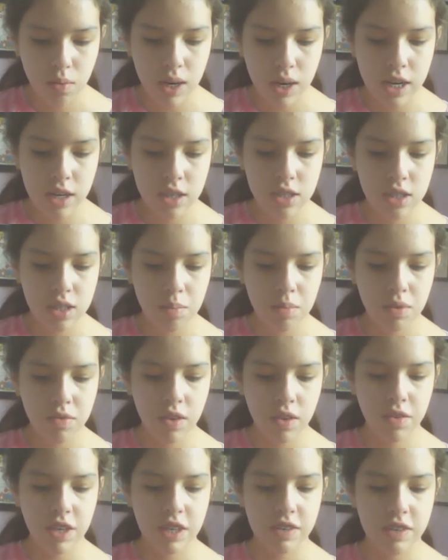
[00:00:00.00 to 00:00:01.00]
What are some
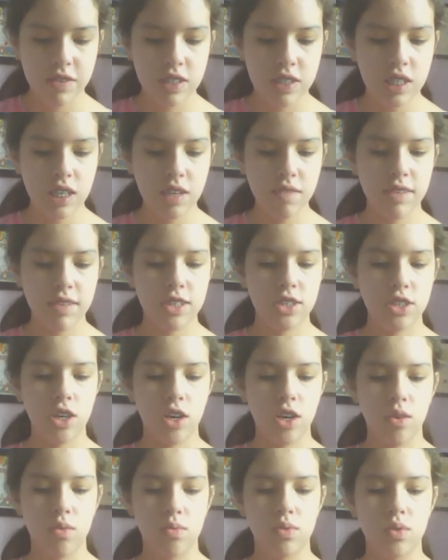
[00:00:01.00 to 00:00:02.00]
of your favorite TV
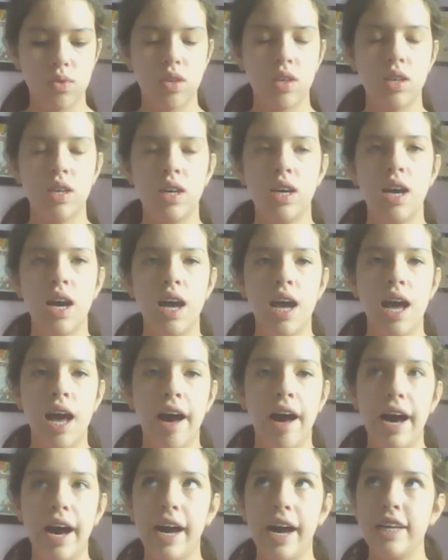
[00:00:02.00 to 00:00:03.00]
shows?
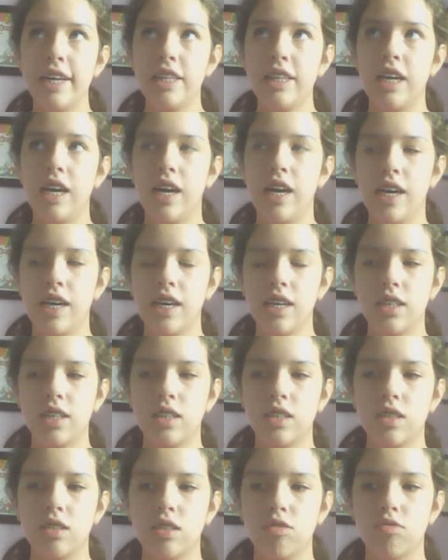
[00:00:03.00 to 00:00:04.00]
I like,
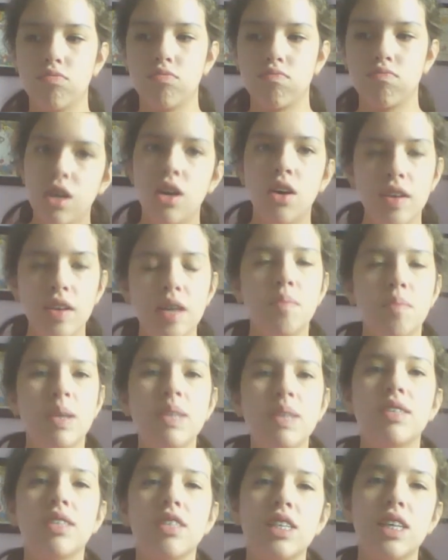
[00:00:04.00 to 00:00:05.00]
okay,
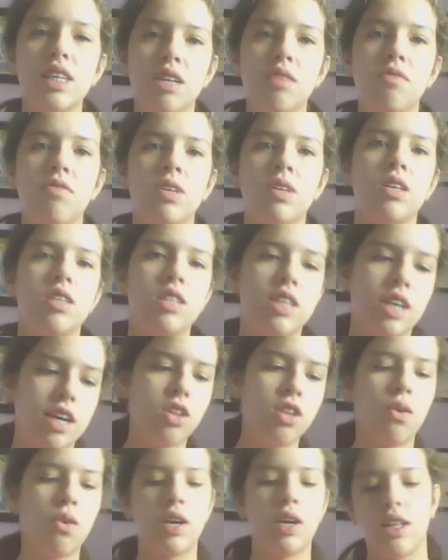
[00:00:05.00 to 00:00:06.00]
basically anything on
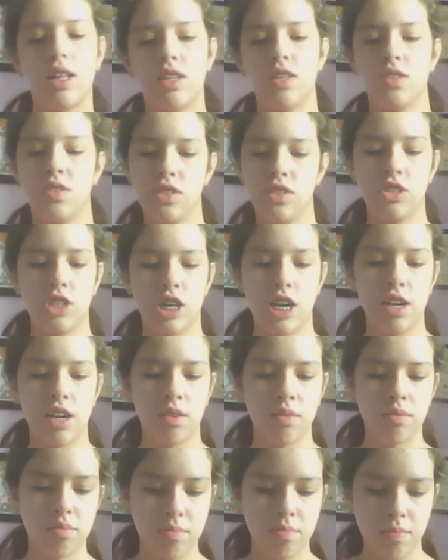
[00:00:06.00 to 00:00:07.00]
Nickelodeon and Disney Channel.